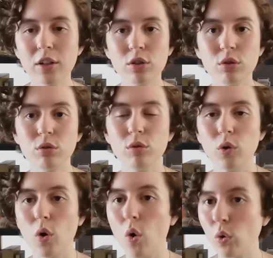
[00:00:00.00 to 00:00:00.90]

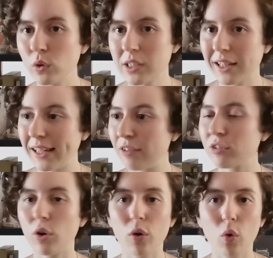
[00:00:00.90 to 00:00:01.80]
to own slaves
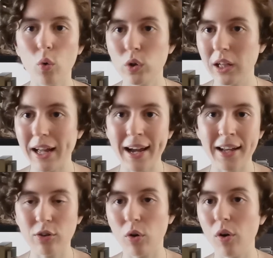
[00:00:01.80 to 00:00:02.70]
or own
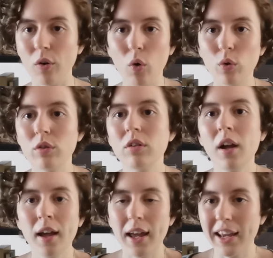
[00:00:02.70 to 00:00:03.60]
land or own
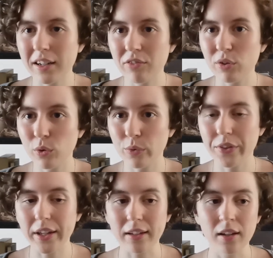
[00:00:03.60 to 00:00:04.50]
any of their own
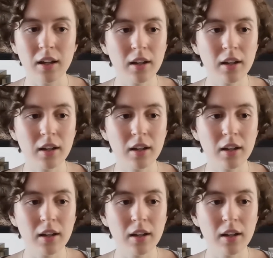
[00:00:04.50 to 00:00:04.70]
thing.